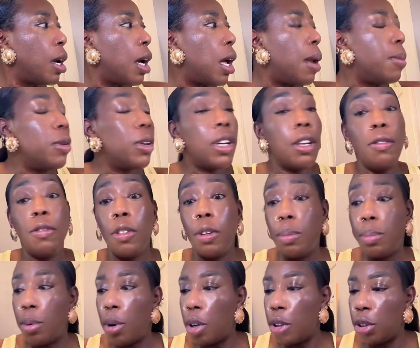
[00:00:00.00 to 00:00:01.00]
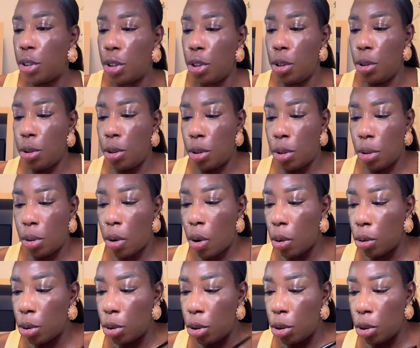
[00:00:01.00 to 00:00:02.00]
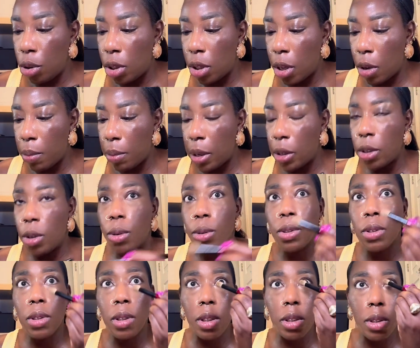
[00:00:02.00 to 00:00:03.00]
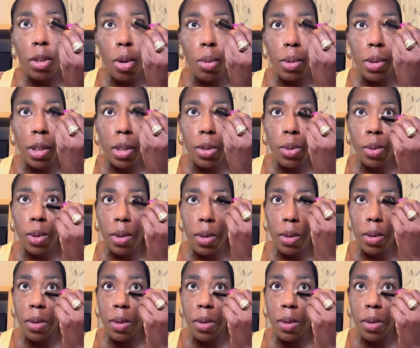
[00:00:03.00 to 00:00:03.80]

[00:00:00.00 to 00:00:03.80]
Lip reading: I'm looking for a brush to use down my nose. Let's go with this one.